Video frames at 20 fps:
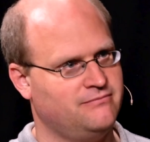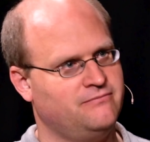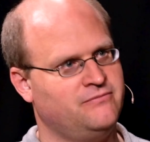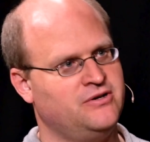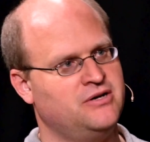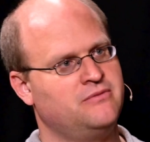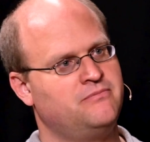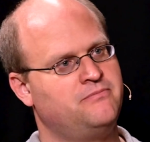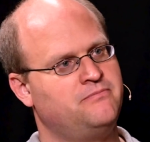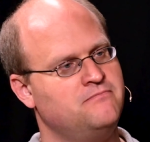
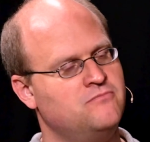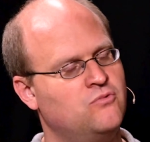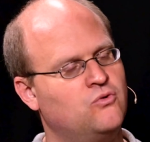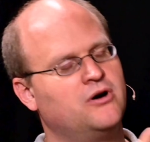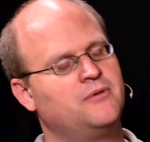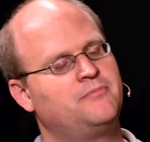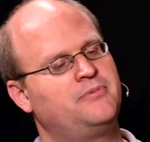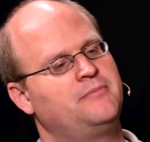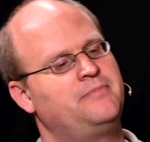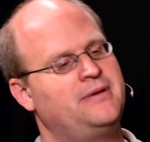we're
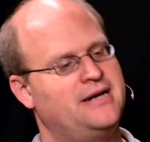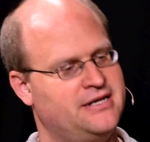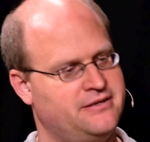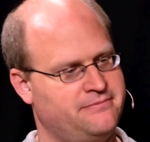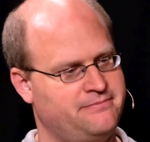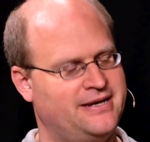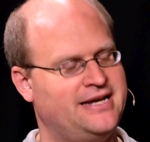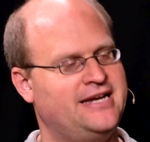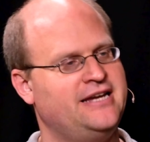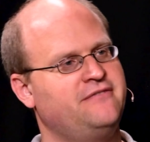more prepared
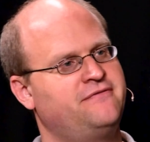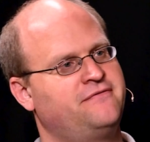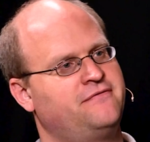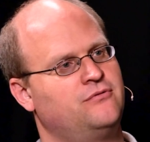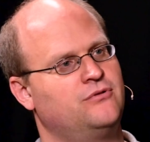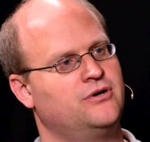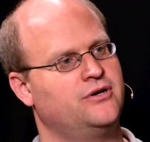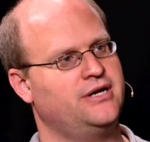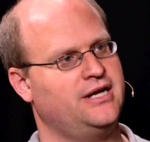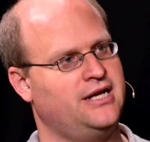to pay
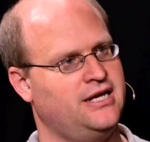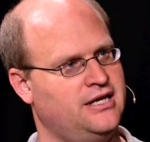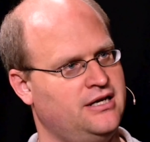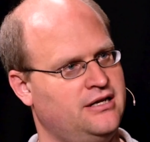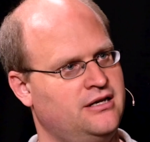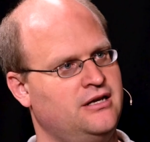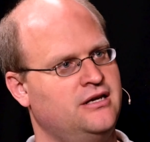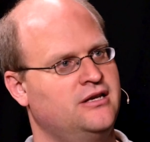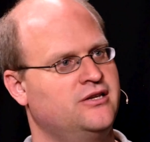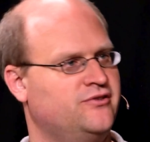for
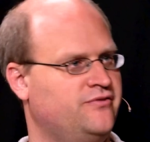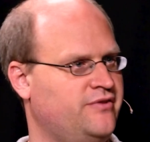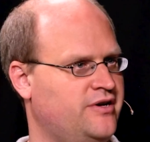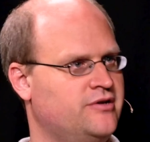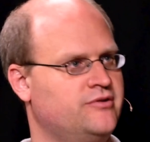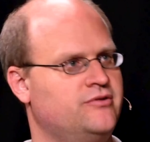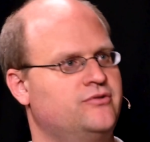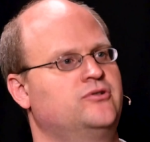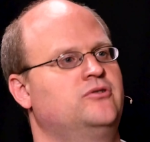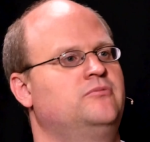a
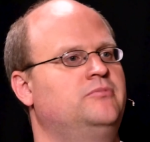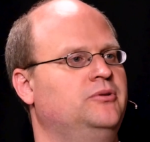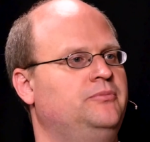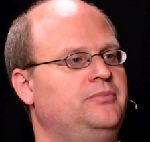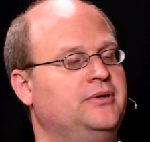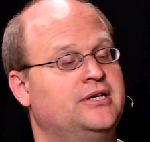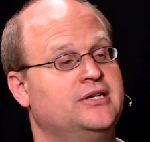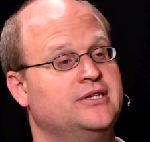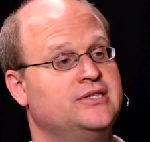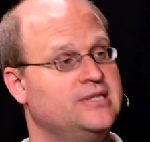Sphero
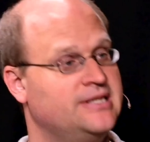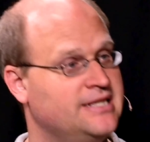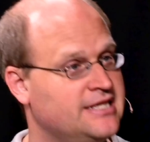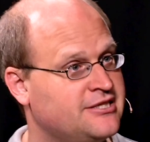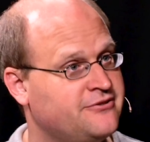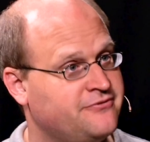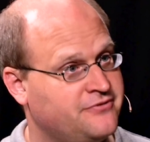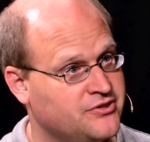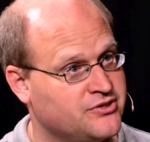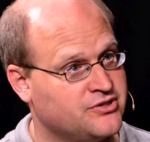robot because it
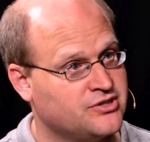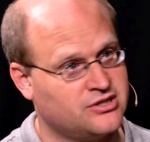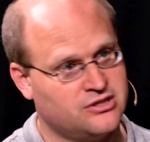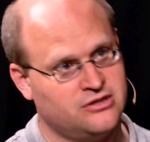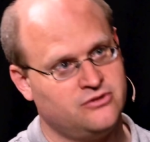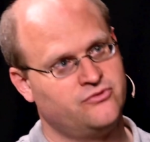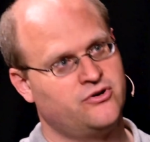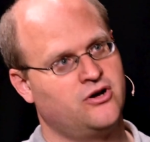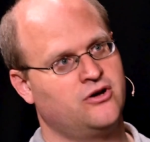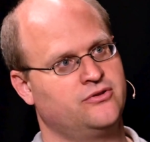is
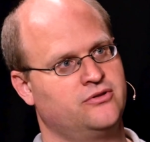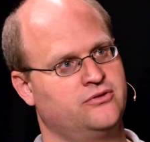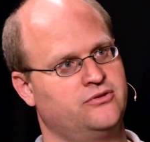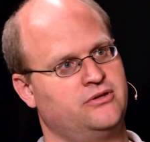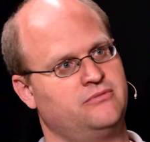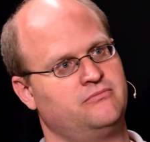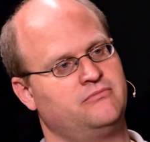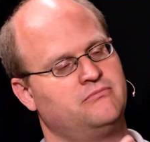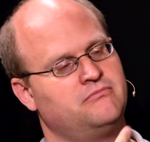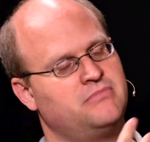physical rather
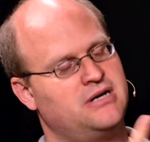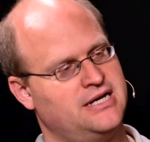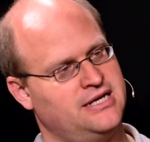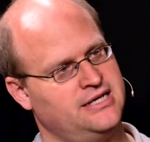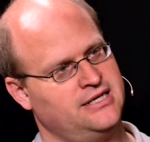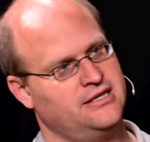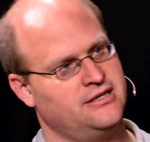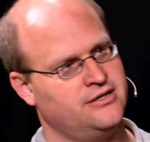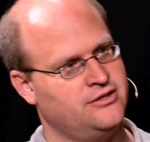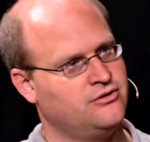than
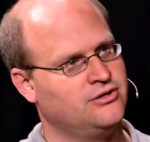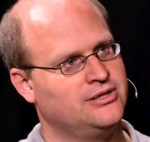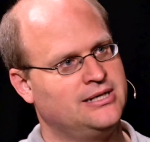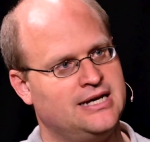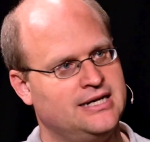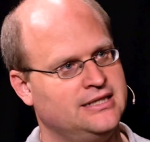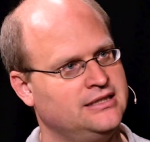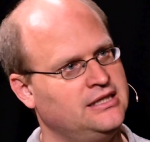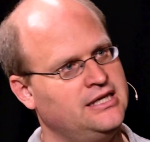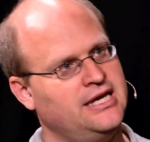buying an
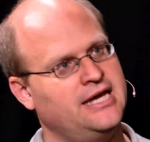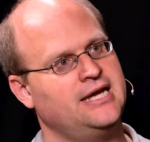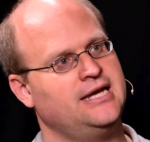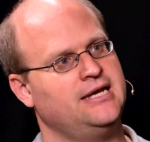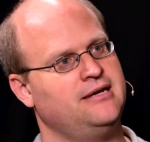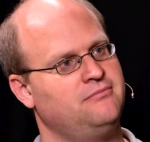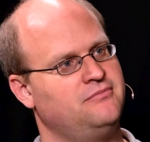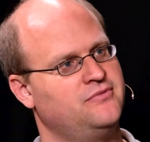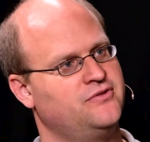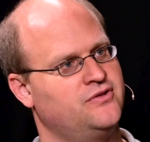online
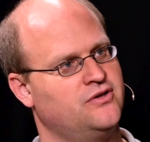game.